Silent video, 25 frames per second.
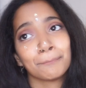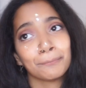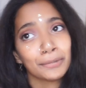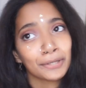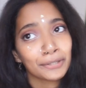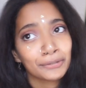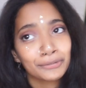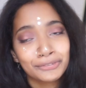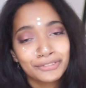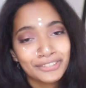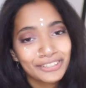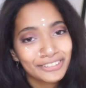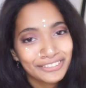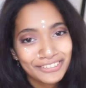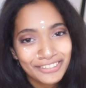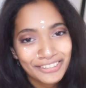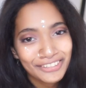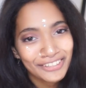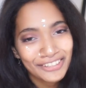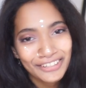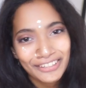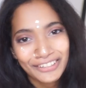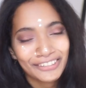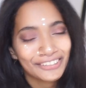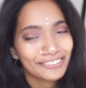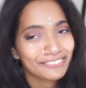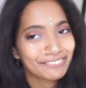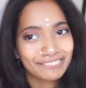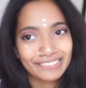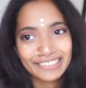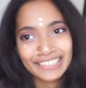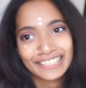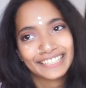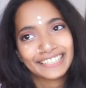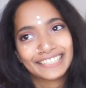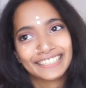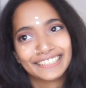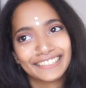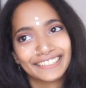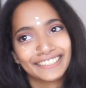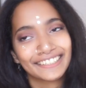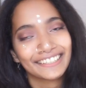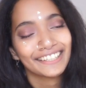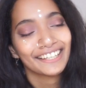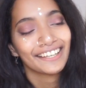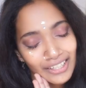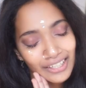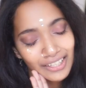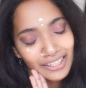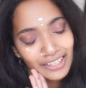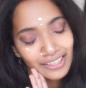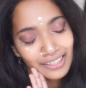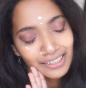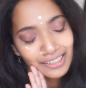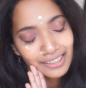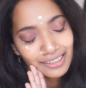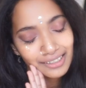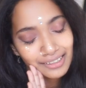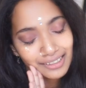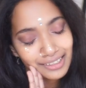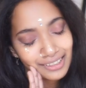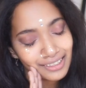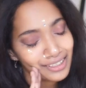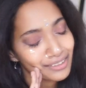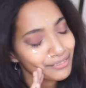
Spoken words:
built into their brain, they,